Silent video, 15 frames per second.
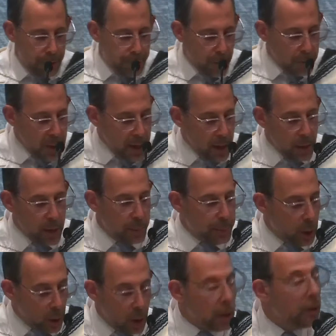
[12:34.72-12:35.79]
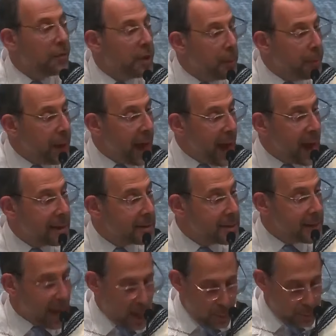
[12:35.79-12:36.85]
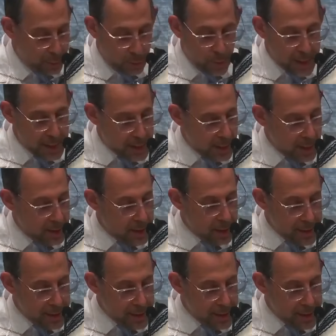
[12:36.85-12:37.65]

For me, the pull of the past and present,